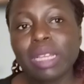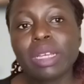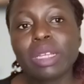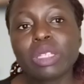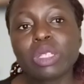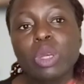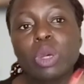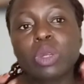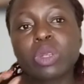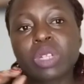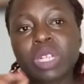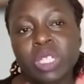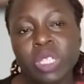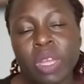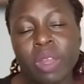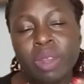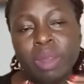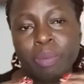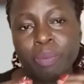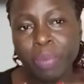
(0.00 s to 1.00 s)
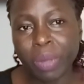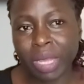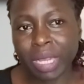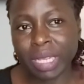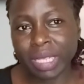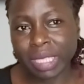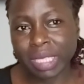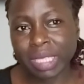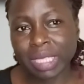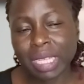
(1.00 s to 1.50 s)
So treasury
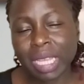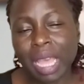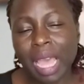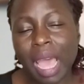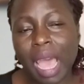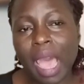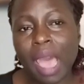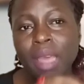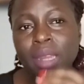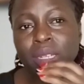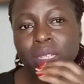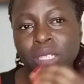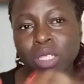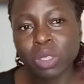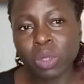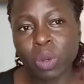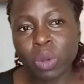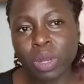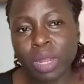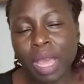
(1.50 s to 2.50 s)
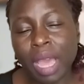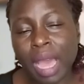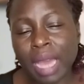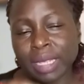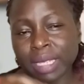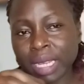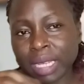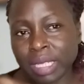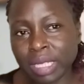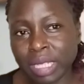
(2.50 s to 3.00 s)
bills are sold
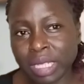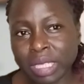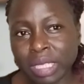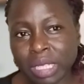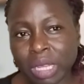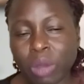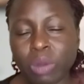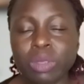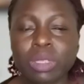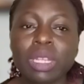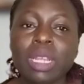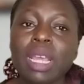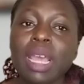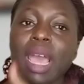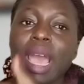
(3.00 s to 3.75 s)
at a discount.